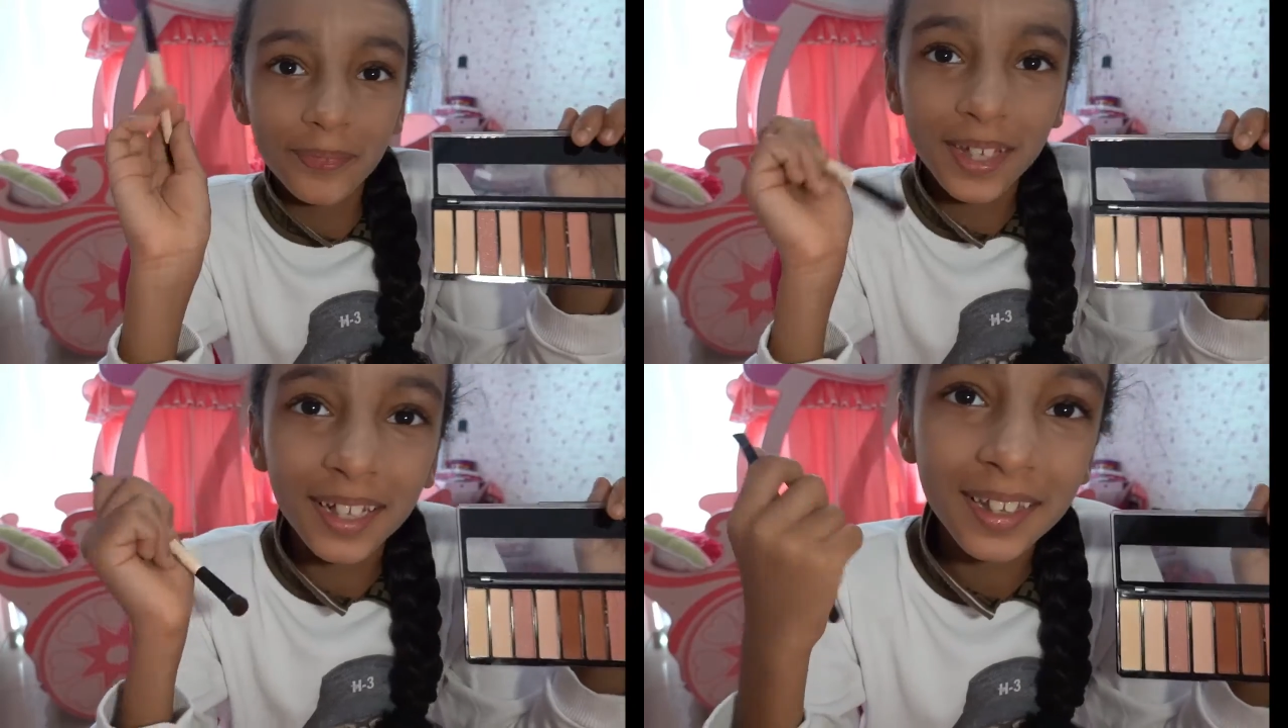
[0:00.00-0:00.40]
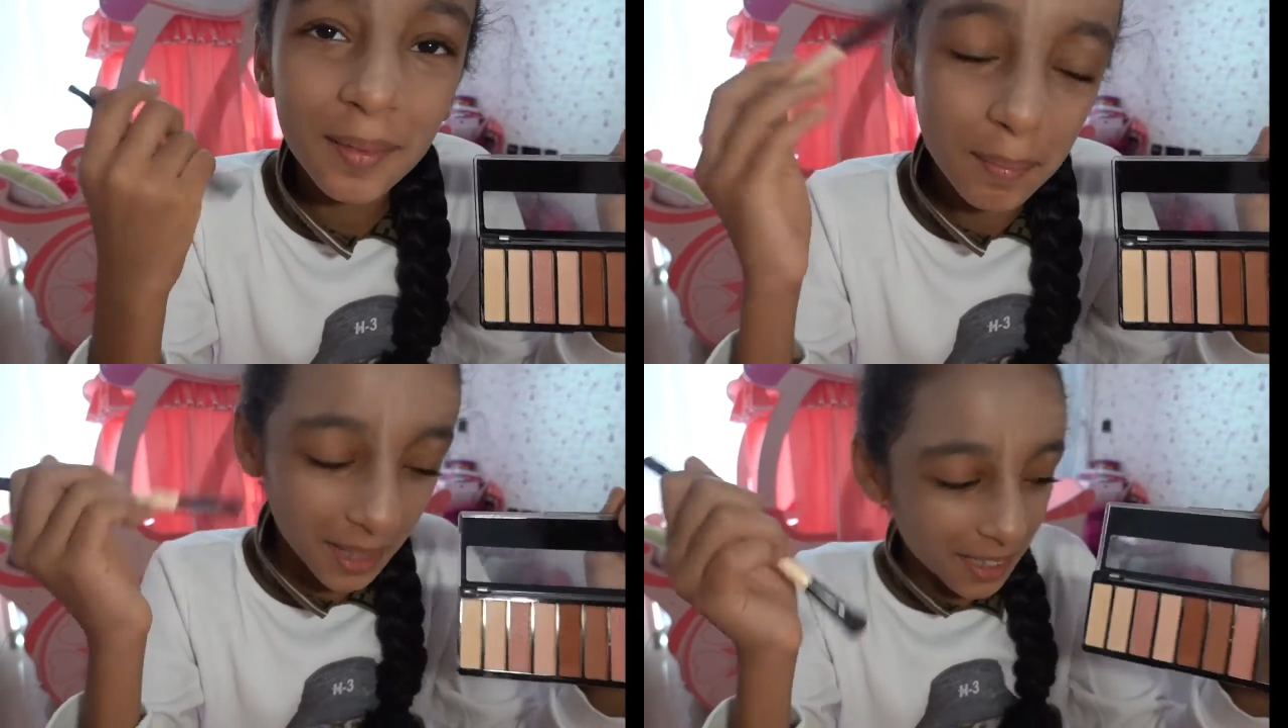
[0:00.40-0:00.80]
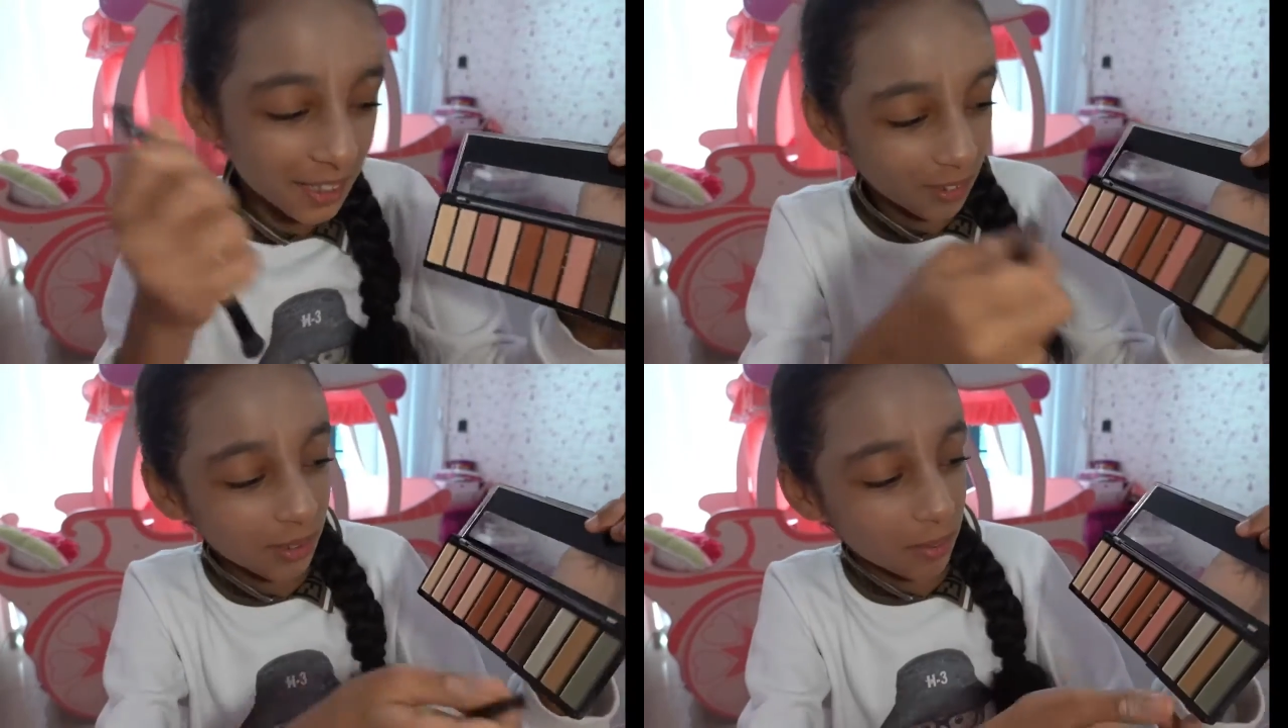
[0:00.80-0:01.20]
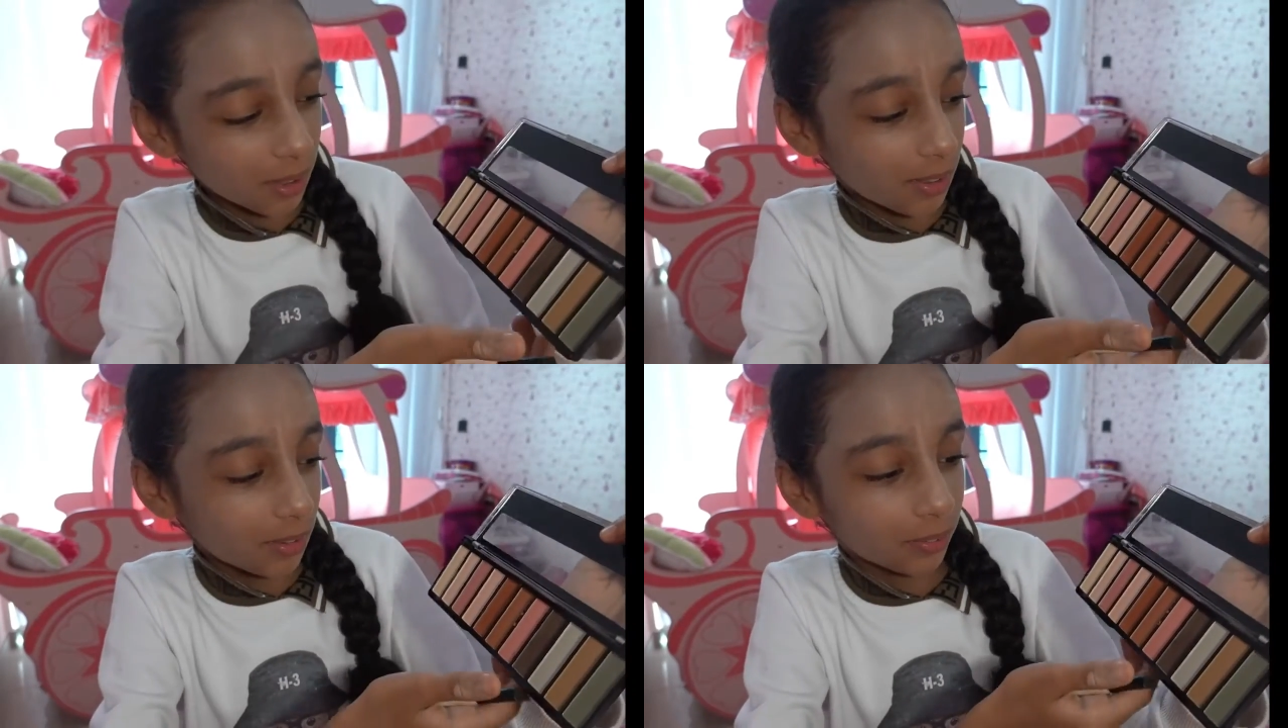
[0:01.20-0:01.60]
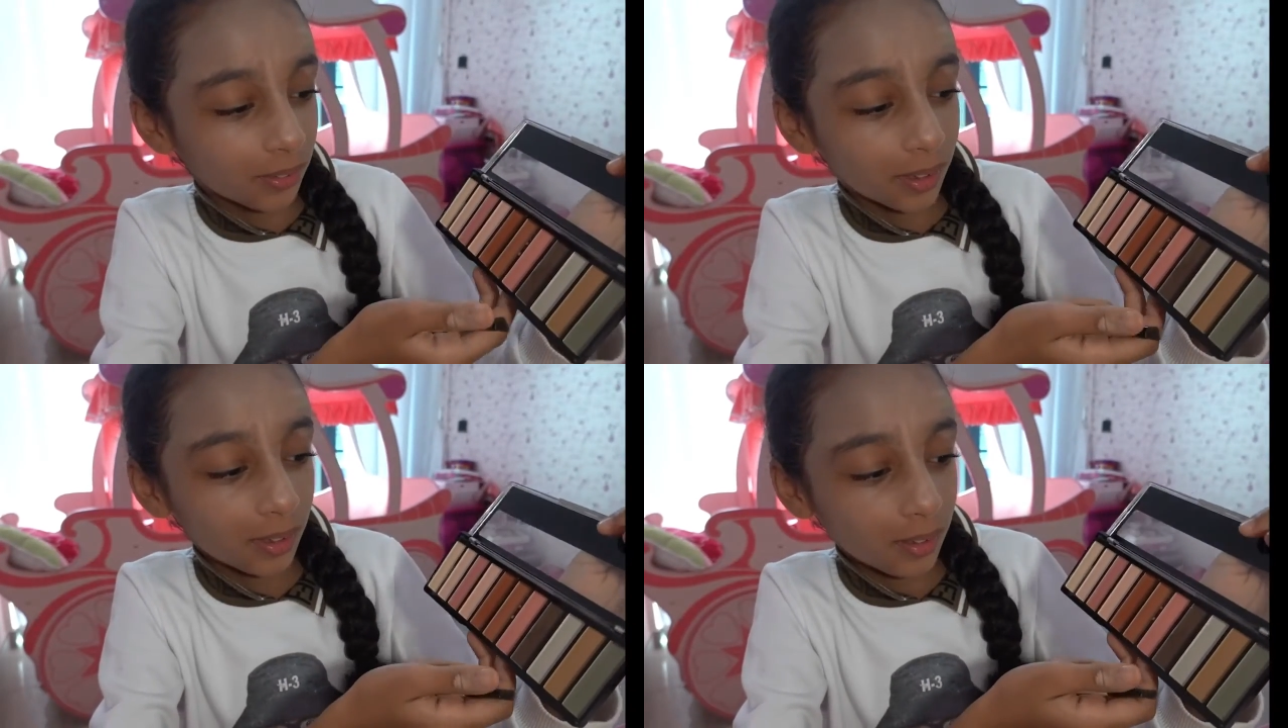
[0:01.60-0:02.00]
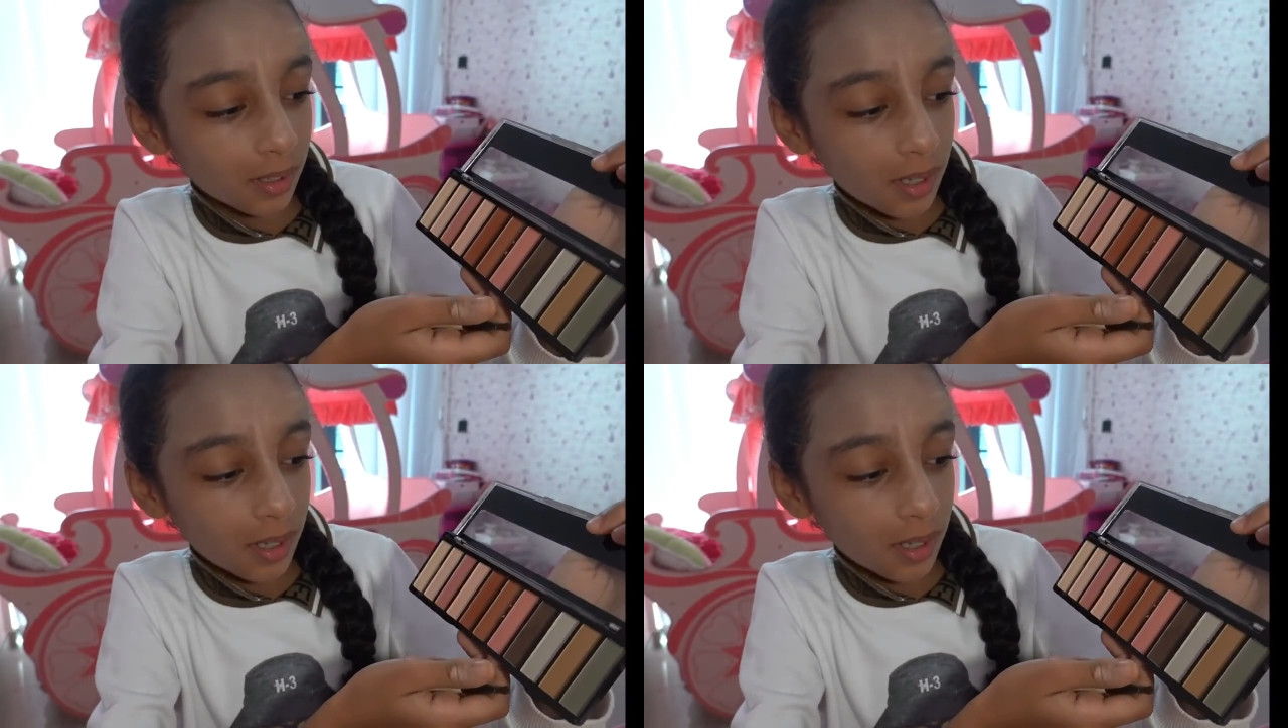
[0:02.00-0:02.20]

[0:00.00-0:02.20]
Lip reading: think pink is gonna look cool.